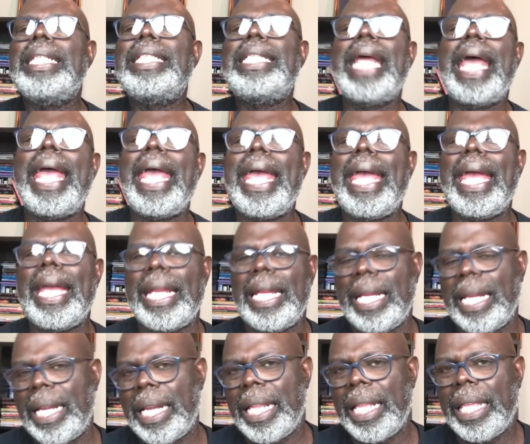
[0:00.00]
dead.
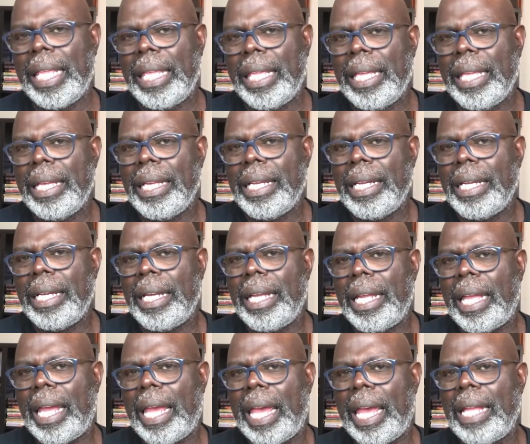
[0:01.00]

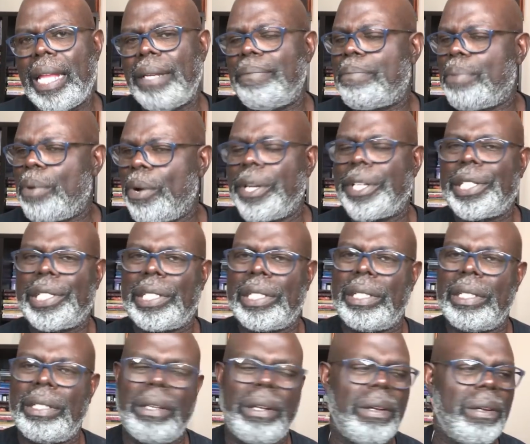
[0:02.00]
And Brooks,
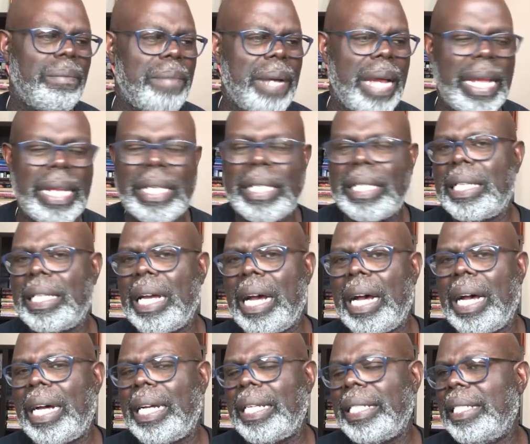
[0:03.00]
oh my
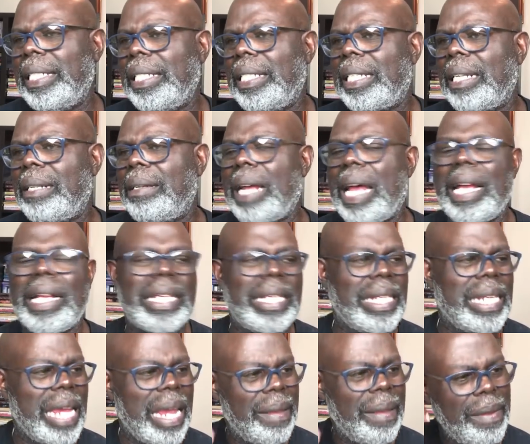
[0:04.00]
God. So I
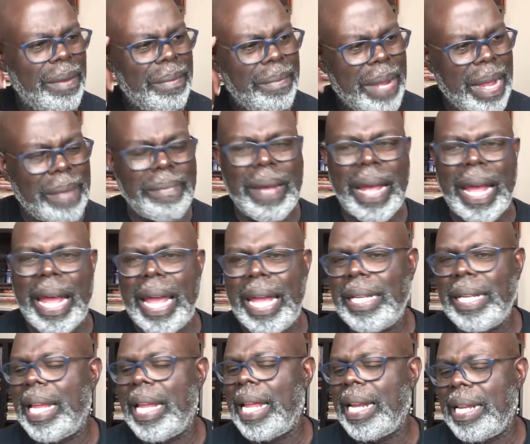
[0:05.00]
came to my
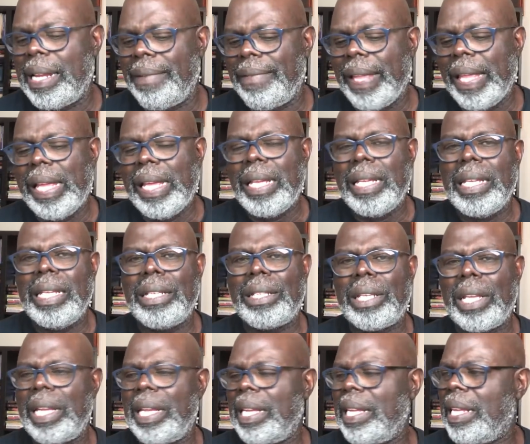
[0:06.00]
mind that if you
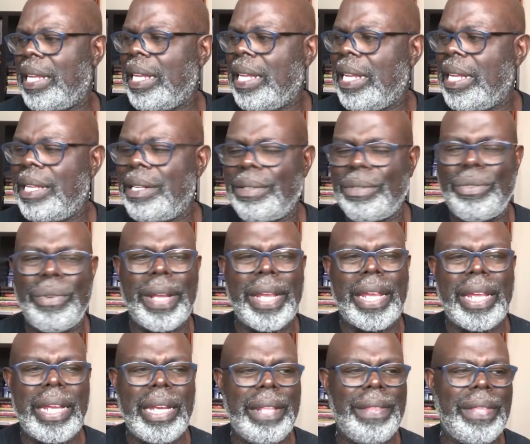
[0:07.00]
say he'll drink
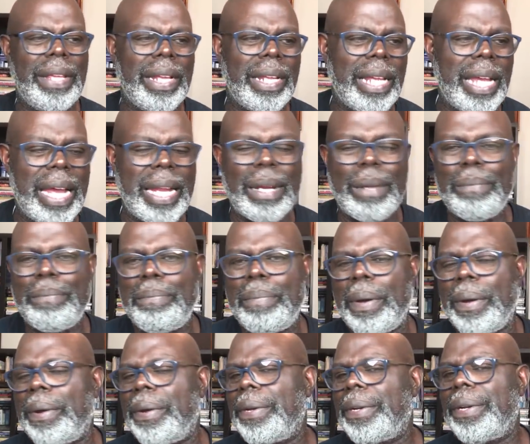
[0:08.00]
anything, got a
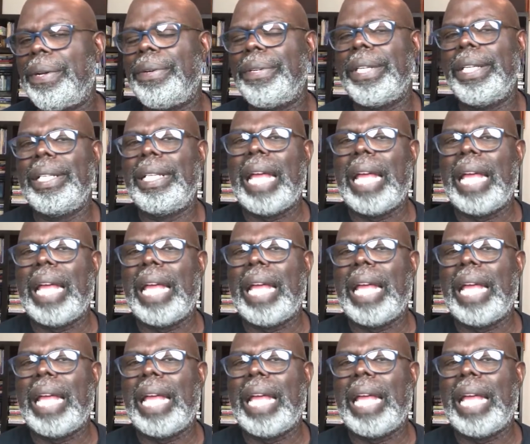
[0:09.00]
bird on it,